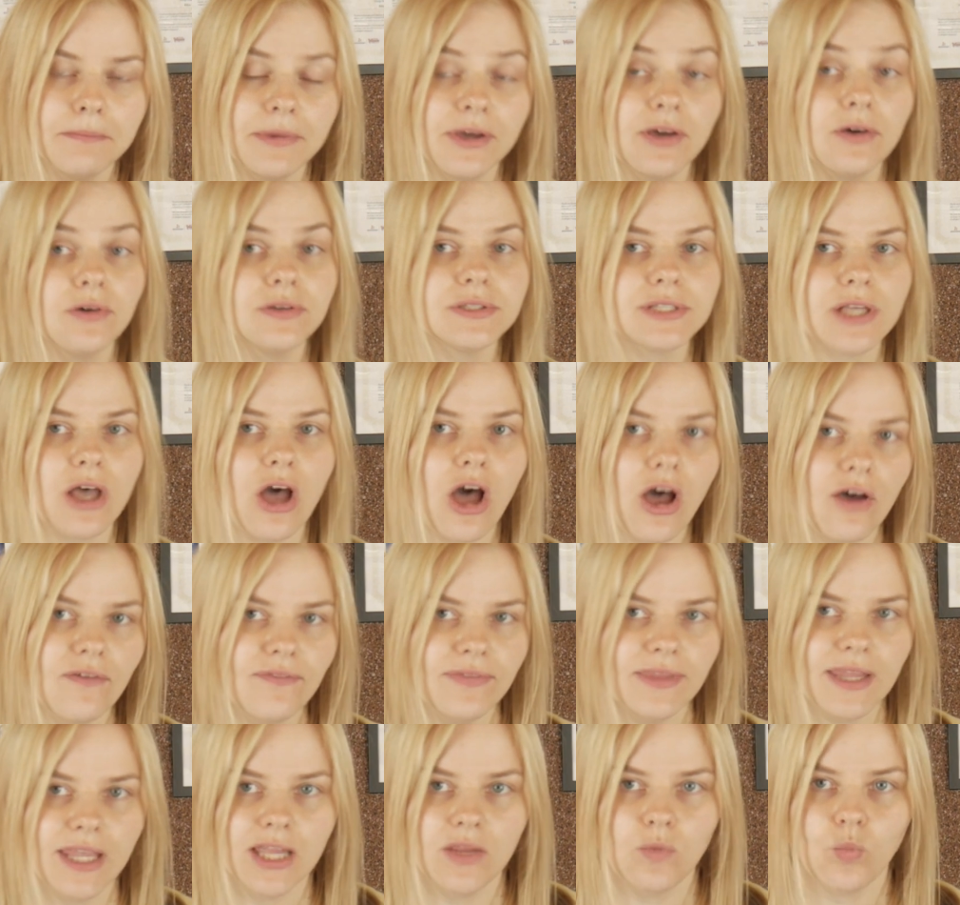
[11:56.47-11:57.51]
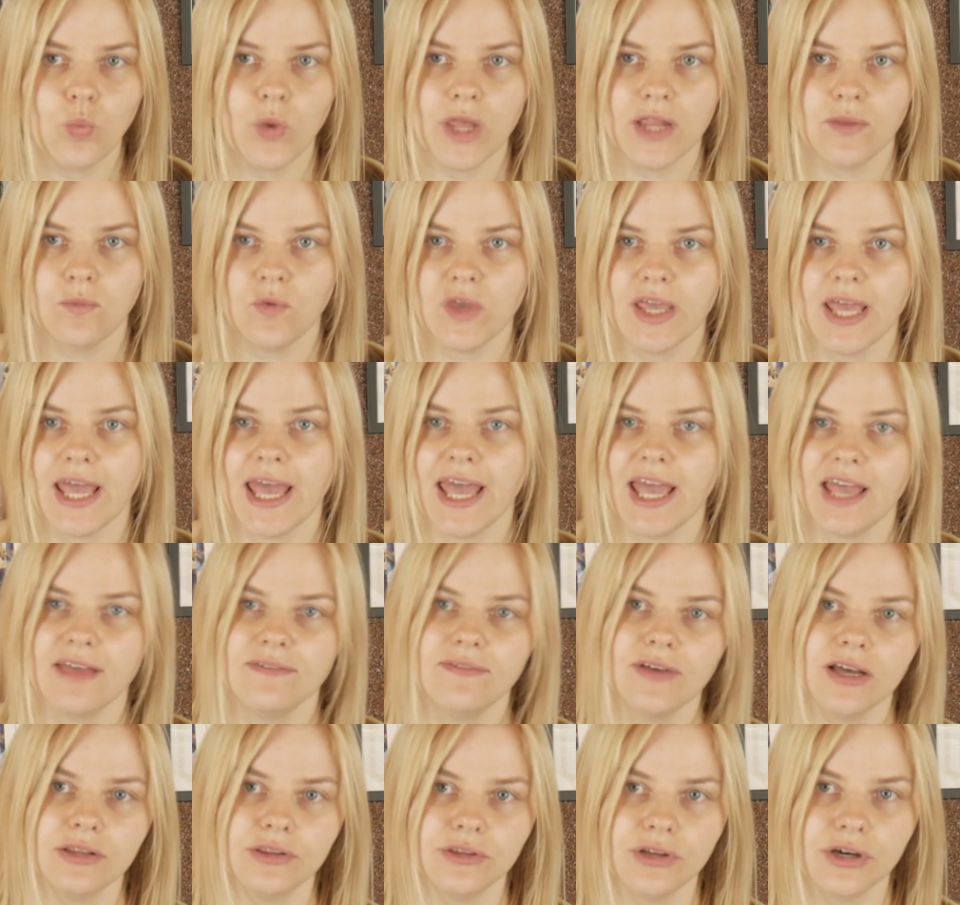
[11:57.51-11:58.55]
because often when we
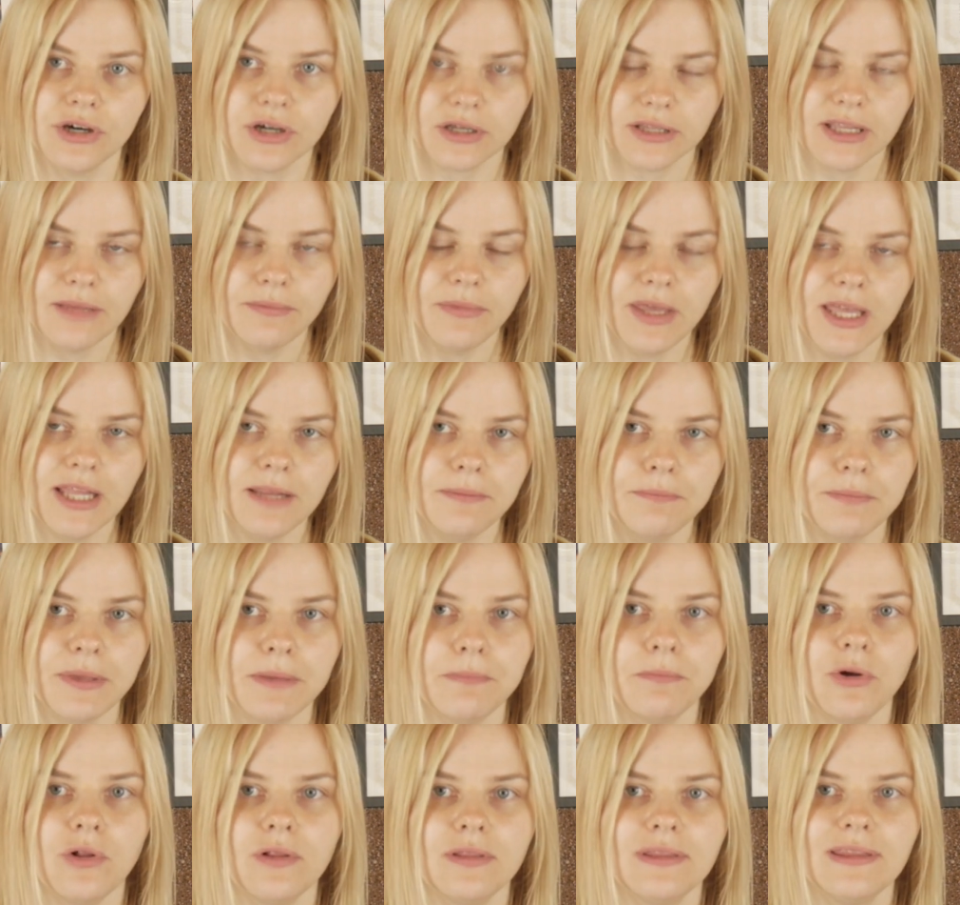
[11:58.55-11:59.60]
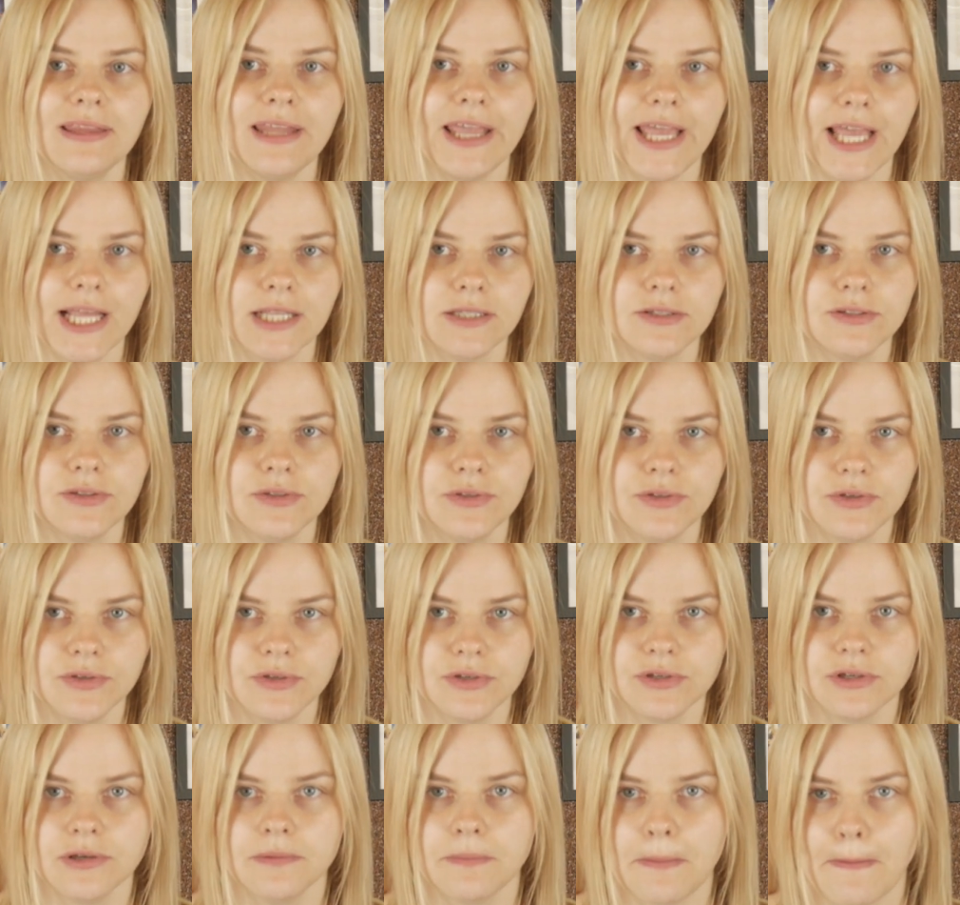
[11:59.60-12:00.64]
have a tournament, people tend
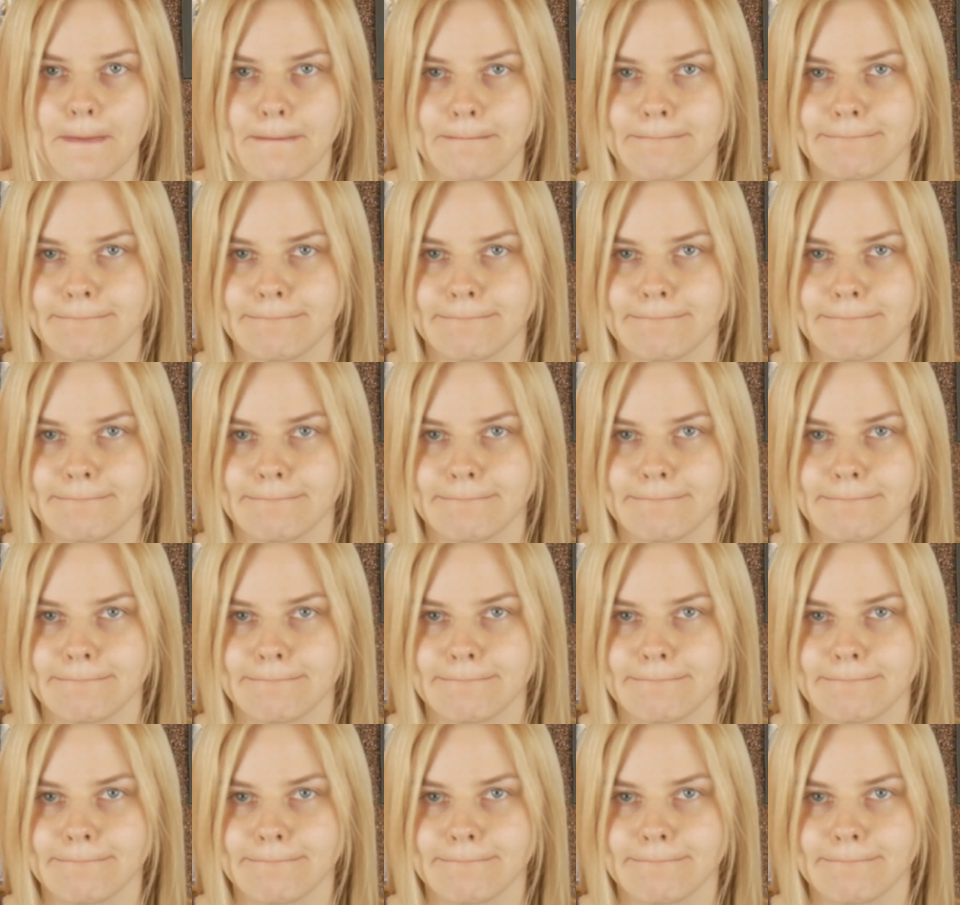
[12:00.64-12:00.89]
to